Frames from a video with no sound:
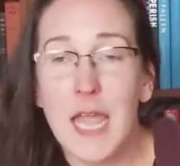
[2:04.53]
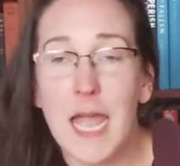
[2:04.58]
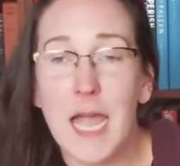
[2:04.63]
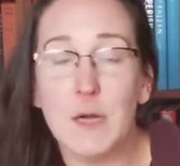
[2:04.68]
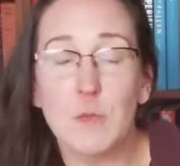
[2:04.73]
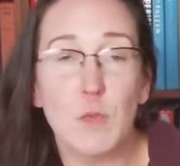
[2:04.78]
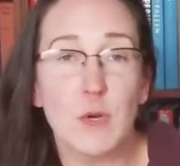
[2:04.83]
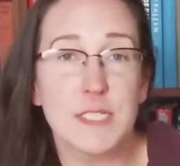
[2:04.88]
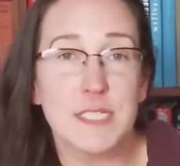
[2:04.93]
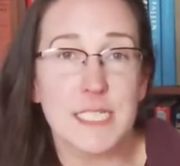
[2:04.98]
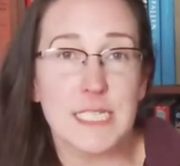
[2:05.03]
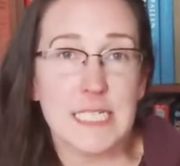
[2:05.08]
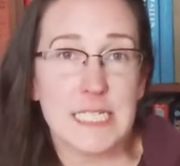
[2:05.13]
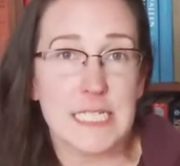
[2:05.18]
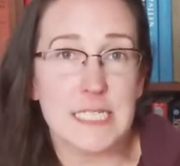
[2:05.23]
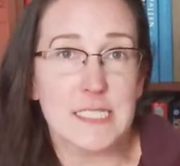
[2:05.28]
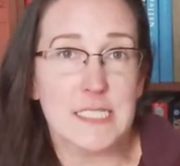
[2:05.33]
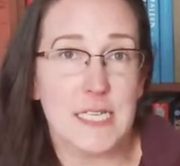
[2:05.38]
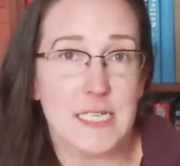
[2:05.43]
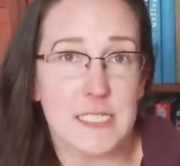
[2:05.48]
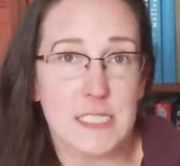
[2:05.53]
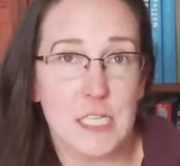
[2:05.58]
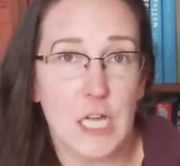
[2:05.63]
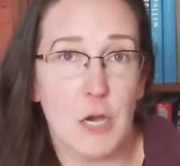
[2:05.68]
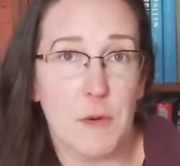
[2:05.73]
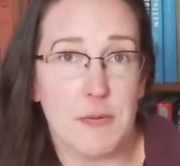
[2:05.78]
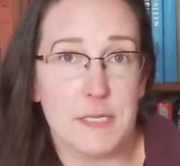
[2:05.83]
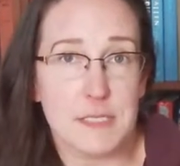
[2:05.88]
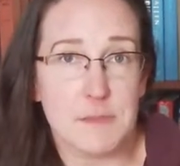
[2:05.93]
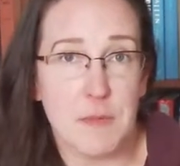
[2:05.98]
And once it gets as
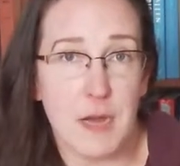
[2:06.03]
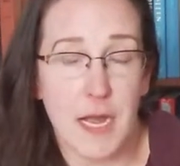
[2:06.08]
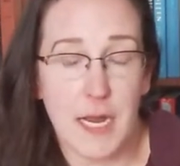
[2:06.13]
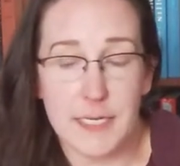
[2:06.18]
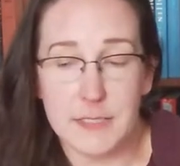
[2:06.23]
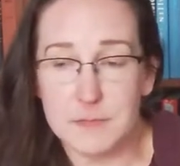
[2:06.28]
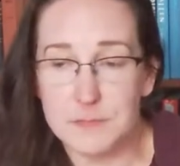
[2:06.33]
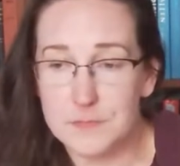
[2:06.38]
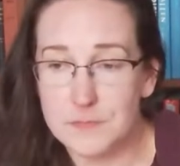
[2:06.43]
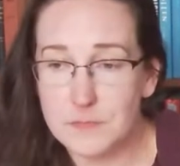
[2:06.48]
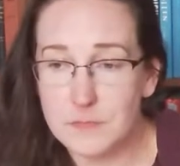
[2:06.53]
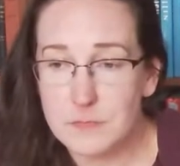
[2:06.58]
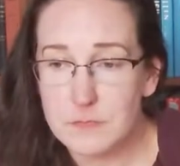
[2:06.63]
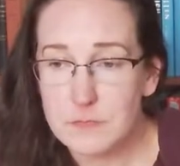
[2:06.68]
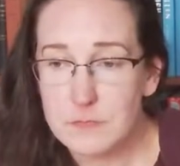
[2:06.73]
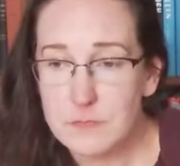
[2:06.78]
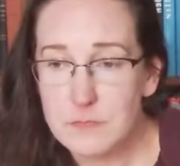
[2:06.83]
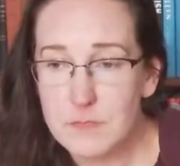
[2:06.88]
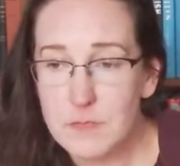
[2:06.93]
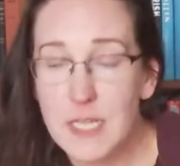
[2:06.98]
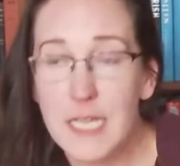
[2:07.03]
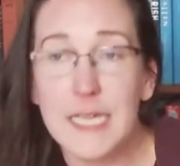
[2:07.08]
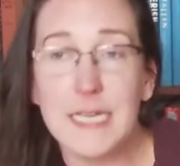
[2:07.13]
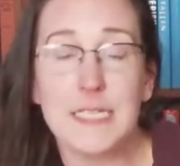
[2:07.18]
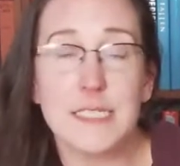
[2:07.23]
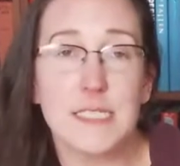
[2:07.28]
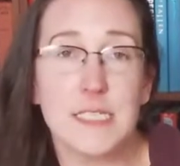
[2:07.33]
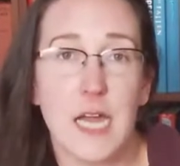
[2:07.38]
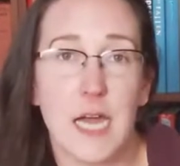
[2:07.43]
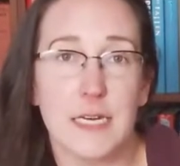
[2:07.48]
low as mine, it
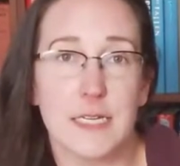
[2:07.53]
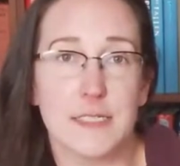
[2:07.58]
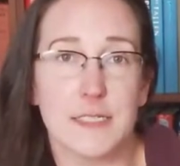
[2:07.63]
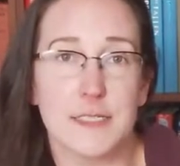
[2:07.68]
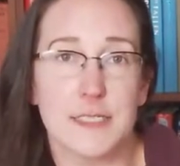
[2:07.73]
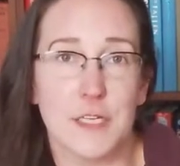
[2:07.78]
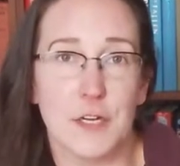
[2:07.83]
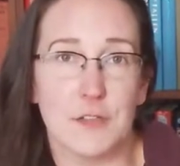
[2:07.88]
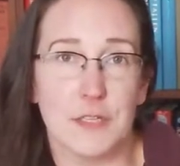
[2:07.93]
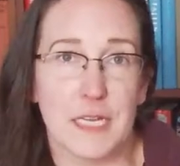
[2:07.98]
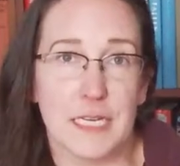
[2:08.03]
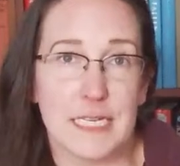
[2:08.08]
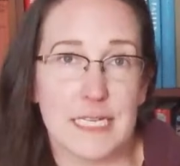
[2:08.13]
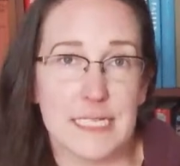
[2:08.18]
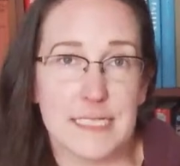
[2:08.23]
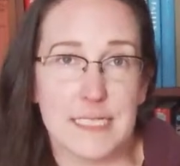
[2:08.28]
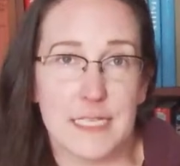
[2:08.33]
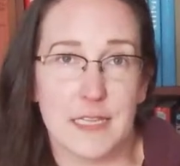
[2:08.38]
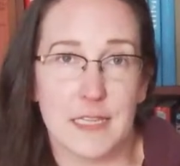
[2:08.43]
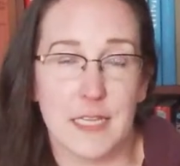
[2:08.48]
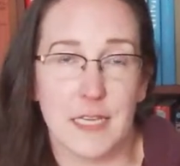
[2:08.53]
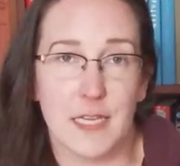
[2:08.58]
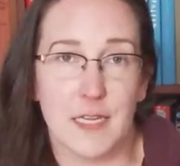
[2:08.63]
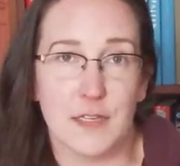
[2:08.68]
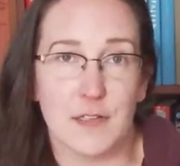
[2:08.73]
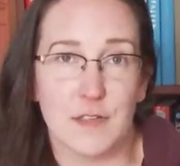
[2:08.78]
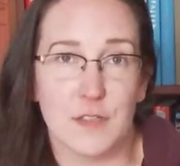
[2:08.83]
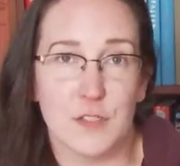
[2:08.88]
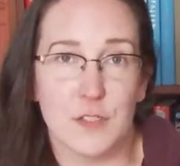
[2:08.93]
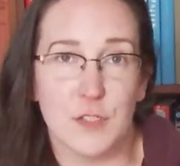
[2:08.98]
is not necessarily an easy
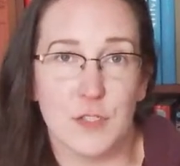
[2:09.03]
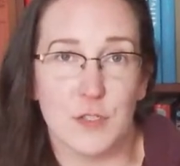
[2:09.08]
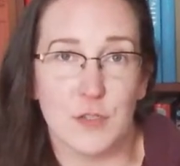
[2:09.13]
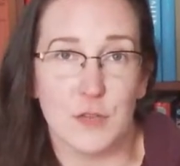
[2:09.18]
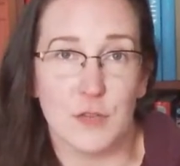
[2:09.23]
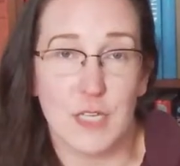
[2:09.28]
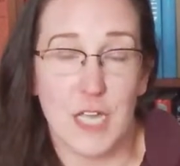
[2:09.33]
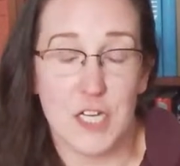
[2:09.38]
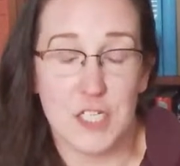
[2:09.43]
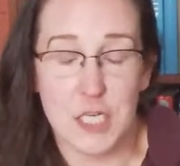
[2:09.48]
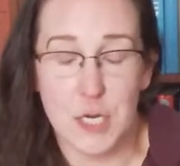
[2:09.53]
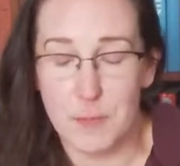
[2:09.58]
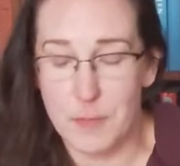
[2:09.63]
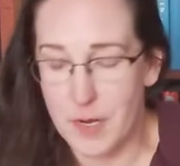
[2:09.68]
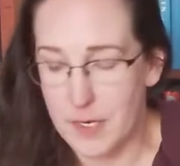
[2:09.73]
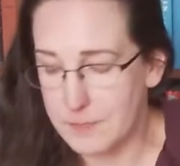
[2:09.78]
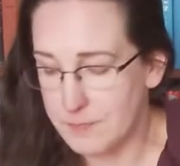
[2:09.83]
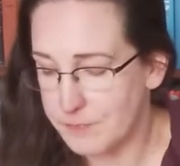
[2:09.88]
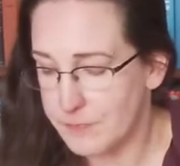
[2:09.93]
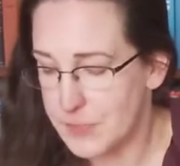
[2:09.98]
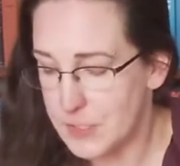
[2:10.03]
thing to catch up on.